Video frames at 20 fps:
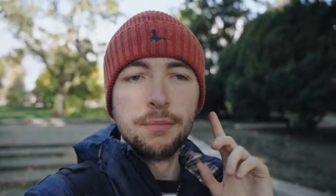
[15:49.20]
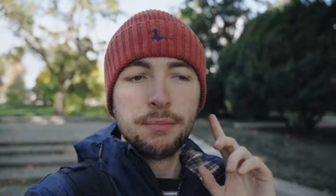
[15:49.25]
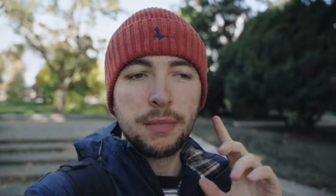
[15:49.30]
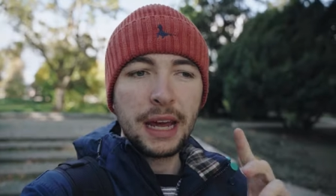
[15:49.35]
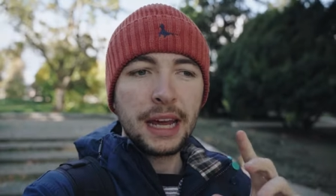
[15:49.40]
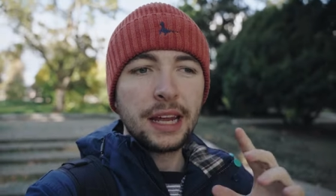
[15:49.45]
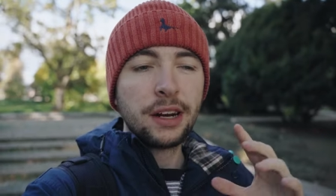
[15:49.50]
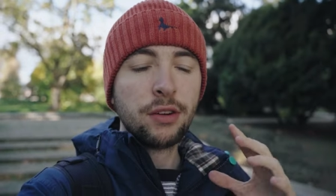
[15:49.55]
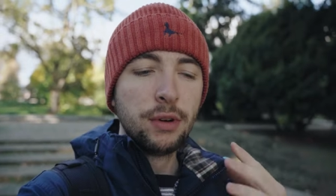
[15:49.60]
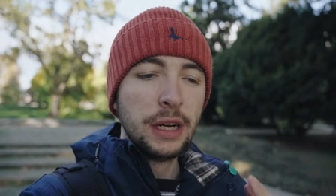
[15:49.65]

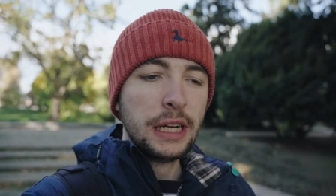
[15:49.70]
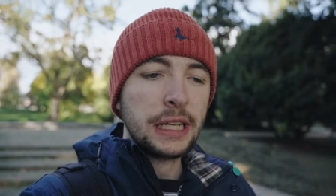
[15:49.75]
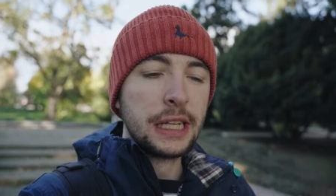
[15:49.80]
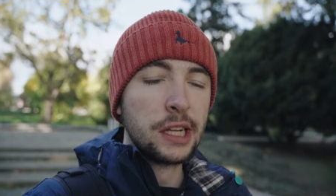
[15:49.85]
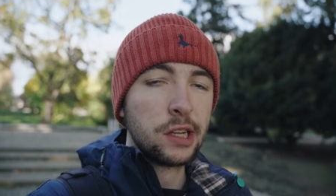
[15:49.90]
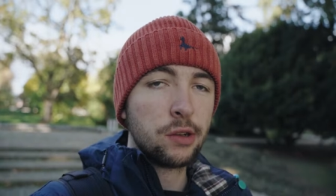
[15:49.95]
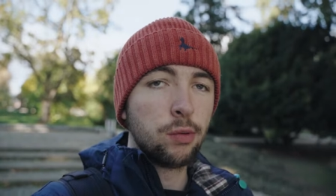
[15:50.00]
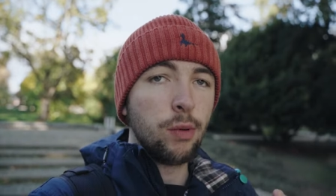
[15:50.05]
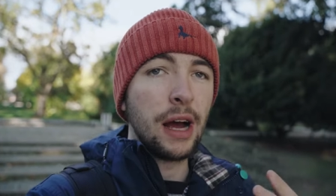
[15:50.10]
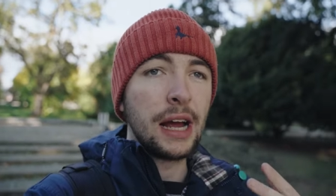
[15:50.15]
main
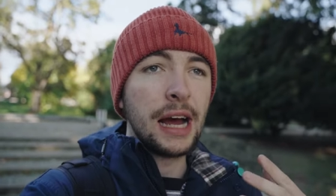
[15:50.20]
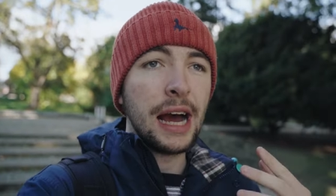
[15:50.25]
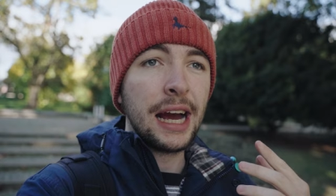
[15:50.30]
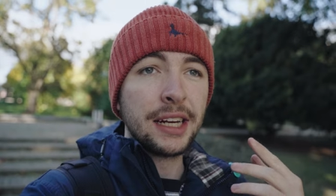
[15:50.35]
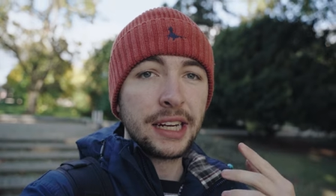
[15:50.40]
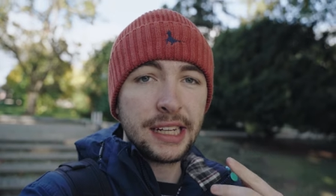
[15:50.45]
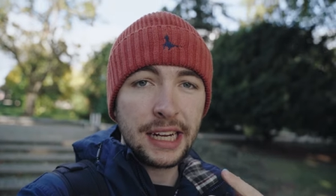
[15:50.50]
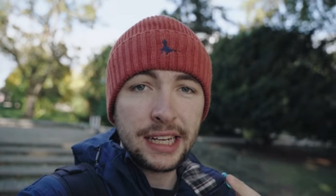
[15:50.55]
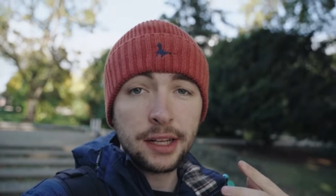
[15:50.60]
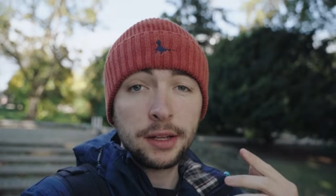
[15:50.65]
reasons why I
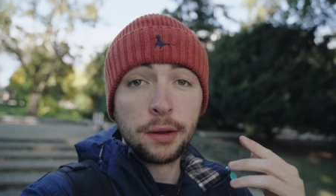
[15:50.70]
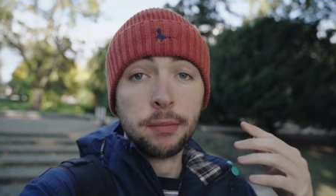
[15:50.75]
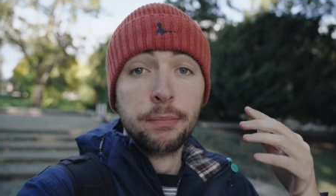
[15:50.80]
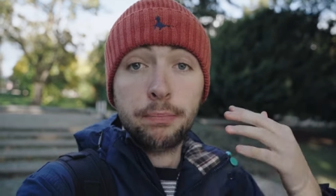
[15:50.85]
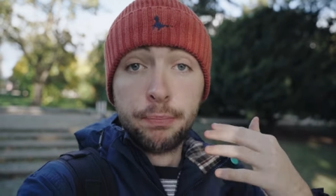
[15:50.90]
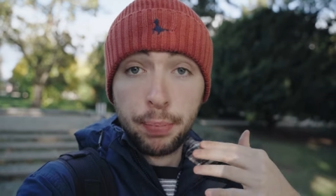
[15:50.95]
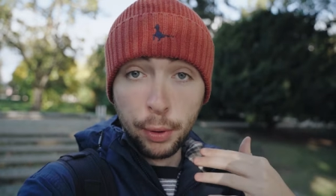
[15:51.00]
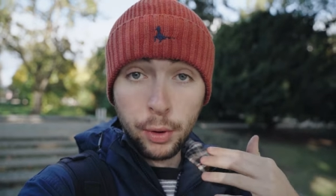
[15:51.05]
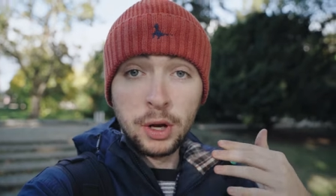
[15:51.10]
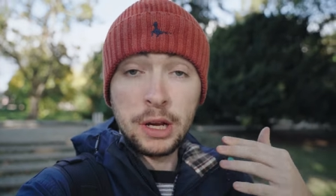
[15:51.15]
decided to
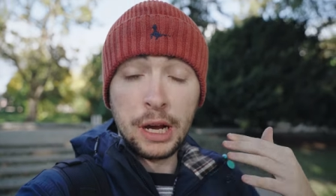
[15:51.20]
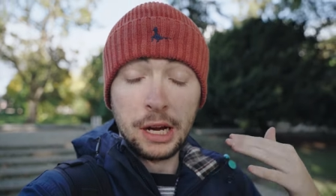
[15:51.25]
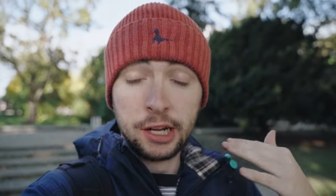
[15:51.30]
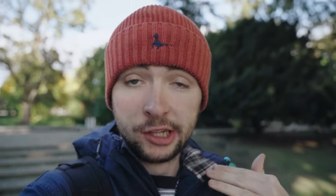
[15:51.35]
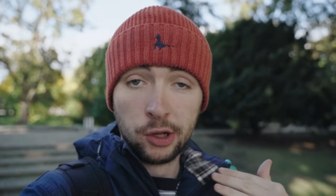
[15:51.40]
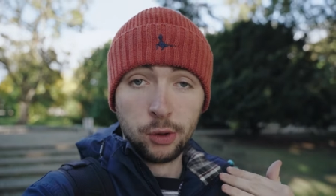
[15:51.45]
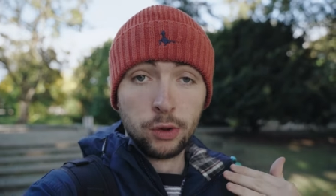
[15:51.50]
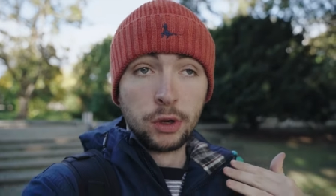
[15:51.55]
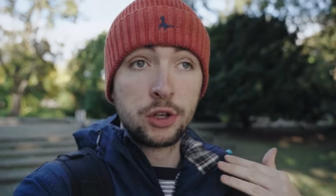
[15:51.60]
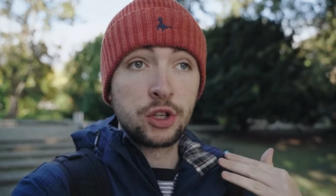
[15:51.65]
book a
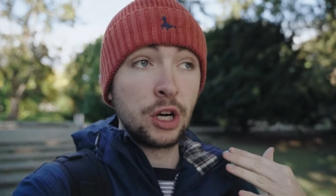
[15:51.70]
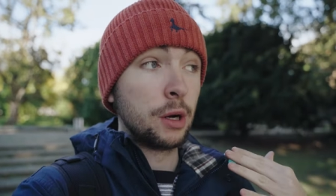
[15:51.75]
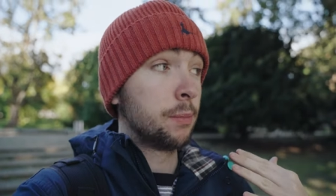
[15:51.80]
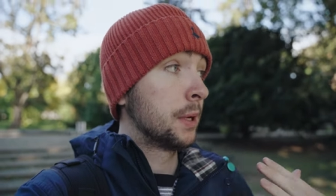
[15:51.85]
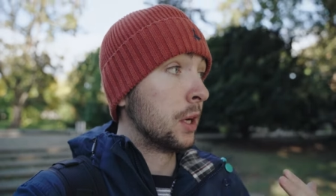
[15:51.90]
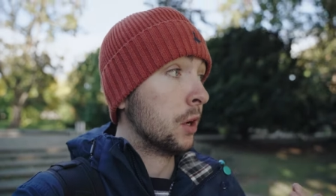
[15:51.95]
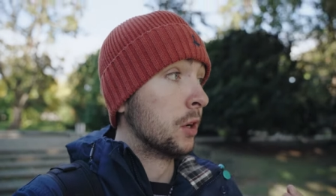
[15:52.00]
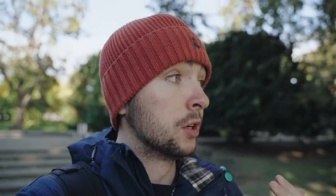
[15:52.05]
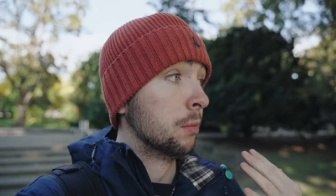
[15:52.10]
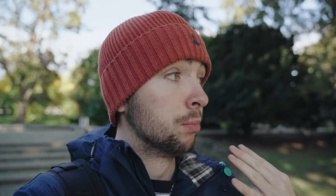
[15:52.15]
solo trip
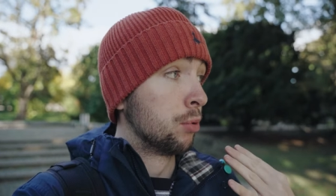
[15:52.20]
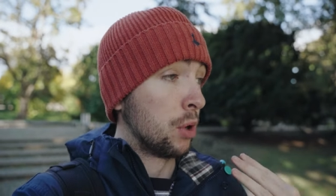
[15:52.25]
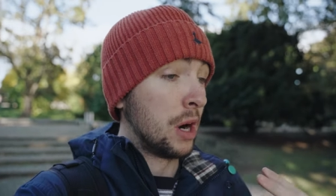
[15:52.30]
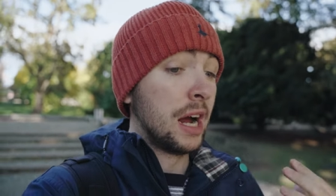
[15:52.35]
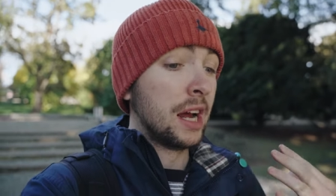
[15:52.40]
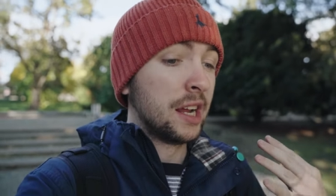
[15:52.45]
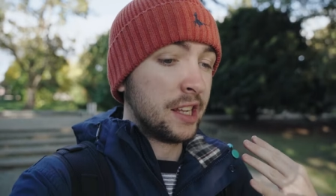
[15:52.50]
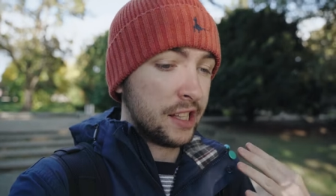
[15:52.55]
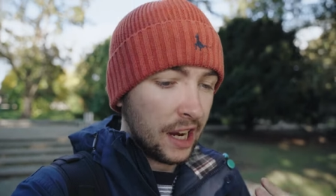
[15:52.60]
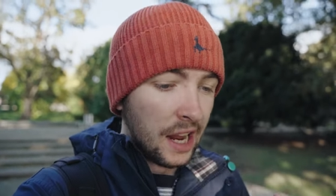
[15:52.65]
here to
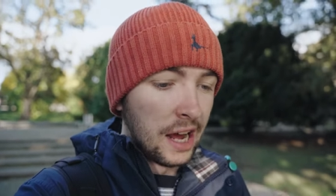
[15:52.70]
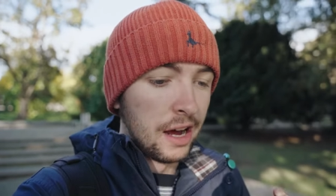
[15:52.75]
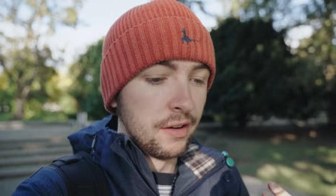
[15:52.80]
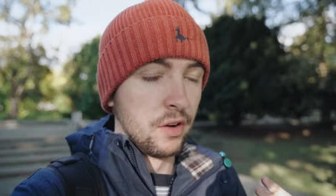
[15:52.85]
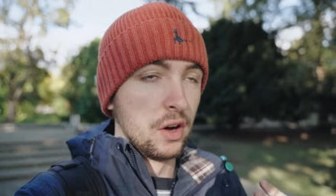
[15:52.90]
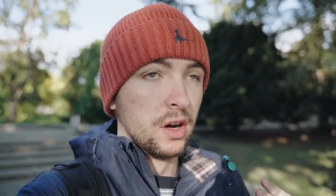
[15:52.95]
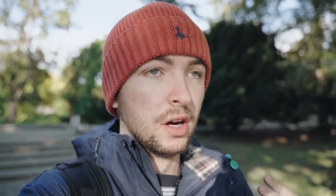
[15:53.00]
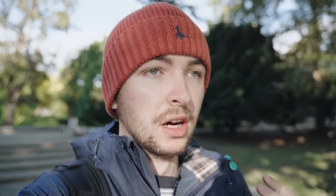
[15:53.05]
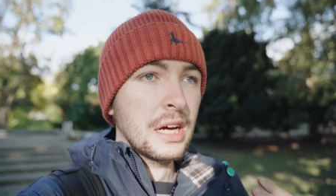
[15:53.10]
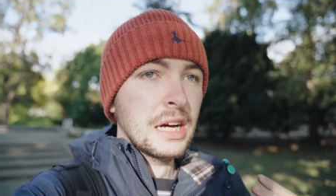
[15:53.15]

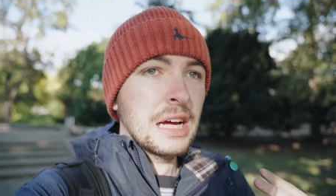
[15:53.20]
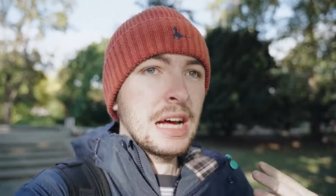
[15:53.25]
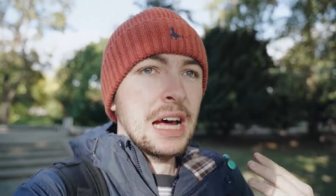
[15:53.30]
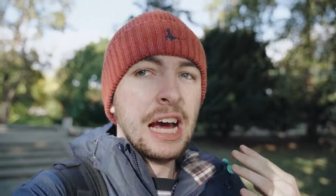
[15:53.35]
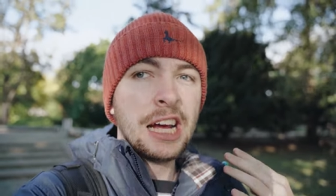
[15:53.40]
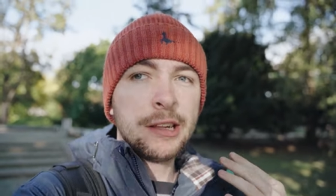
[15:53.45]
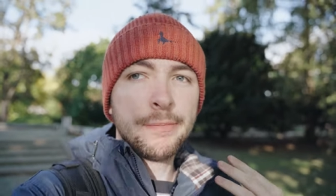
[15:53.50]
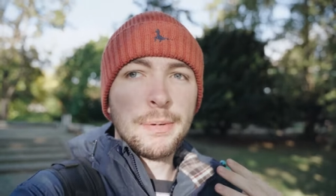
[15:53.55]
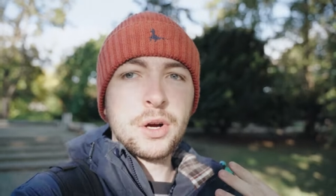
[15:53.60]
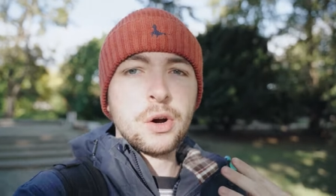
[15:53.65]
Bratislava
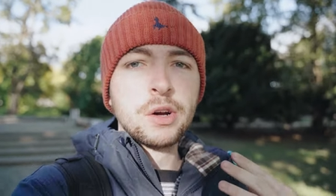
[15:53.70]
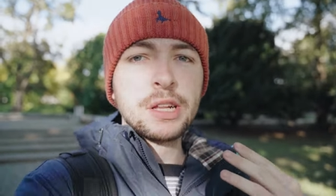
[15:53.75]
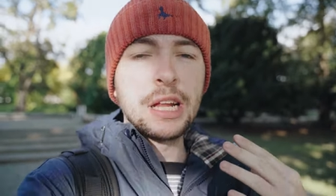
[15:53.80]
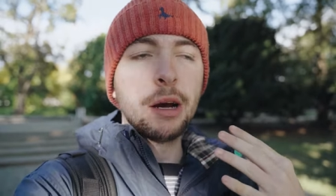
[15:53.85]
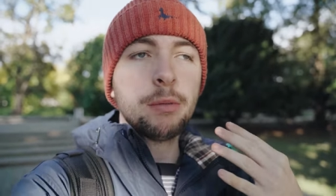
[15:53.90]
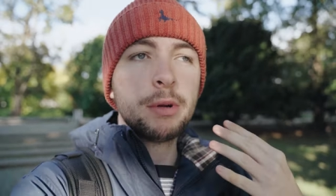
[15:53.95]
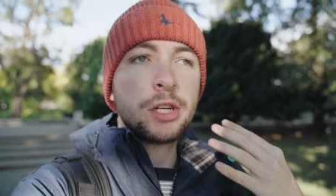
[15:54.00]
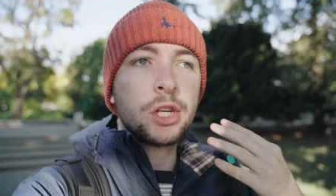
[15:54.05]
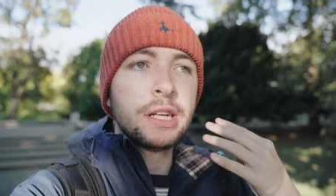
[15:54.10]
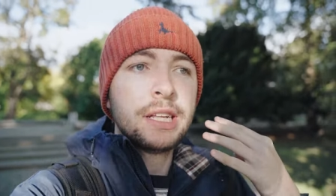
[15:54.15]
is because
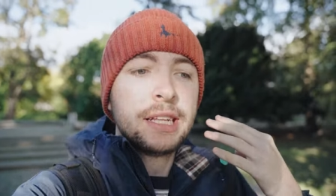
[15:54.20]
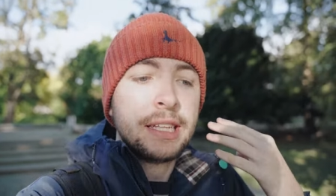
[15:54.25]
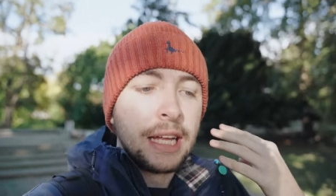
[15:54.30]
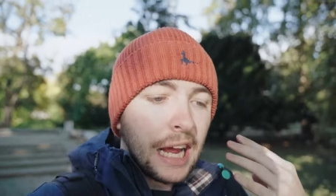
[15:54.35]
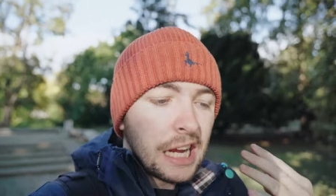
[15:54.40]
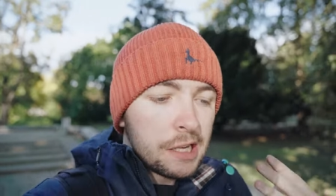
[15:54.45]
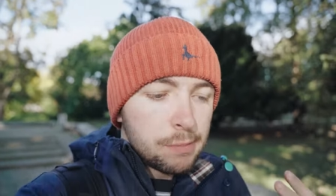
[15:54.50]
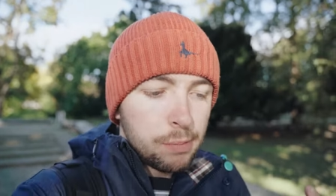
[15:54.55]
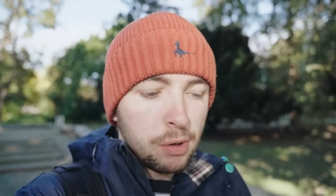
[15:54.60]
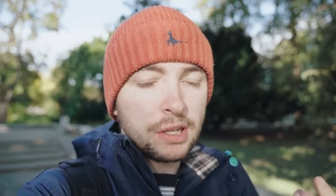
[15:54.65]
I was just
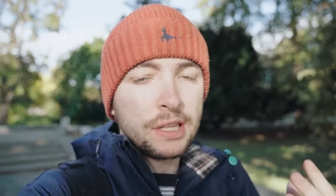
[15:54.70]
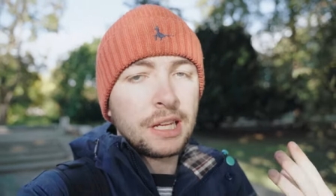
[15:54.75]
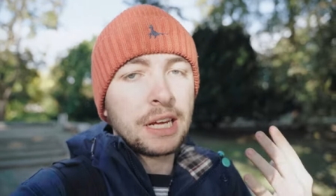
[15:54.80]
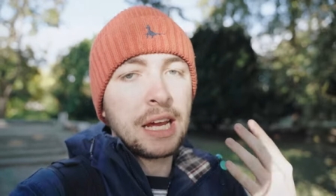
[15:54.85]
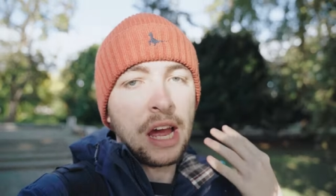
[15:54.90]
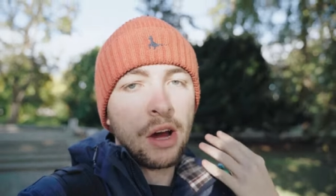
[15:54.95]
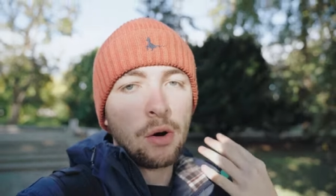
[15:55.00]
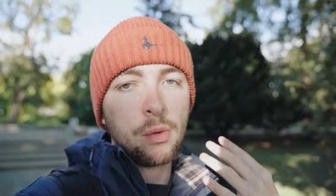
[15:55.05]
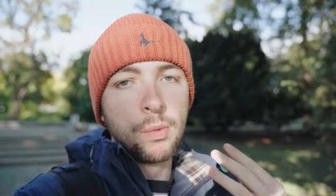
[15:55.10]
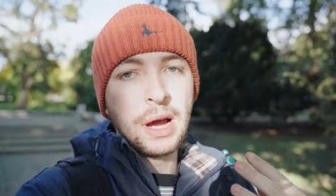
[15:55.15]
desperate to
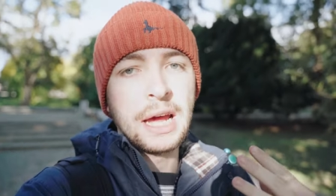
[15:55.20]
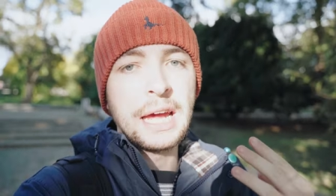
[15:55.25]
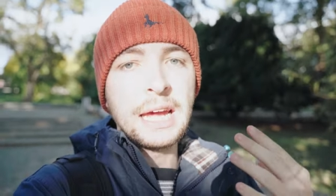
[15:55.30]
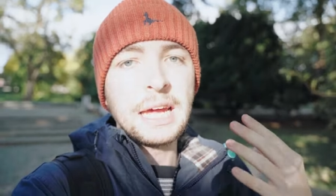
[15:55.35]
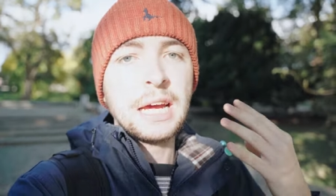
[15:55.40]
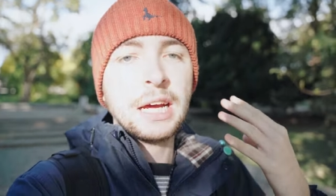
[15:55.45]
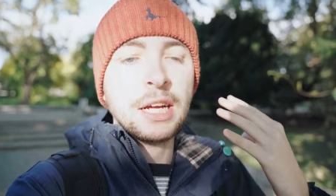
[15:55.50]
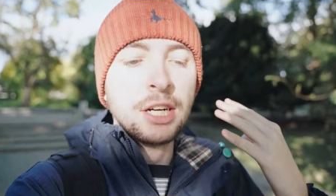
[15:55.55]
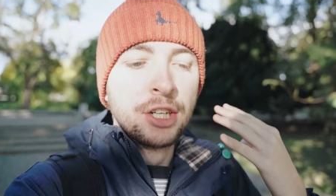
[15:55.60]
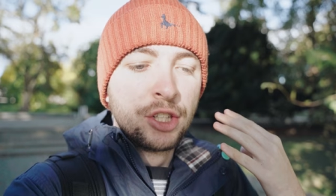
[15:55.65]
get away